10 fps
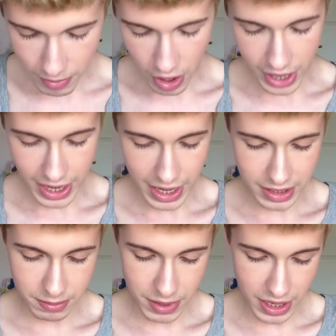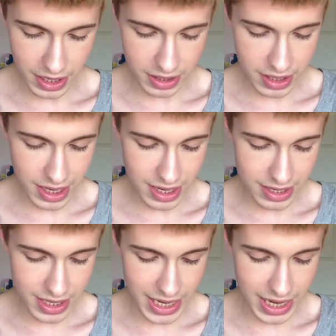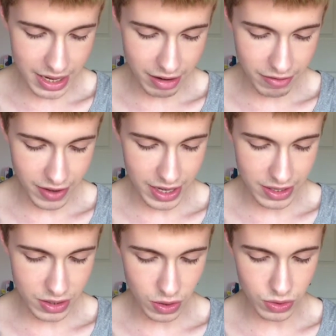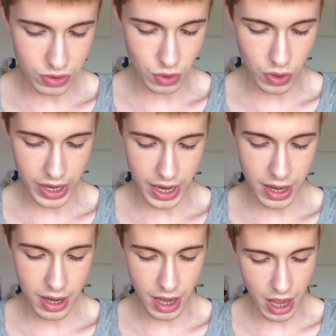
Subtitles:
mine has been the Sleek Face Contour Kit.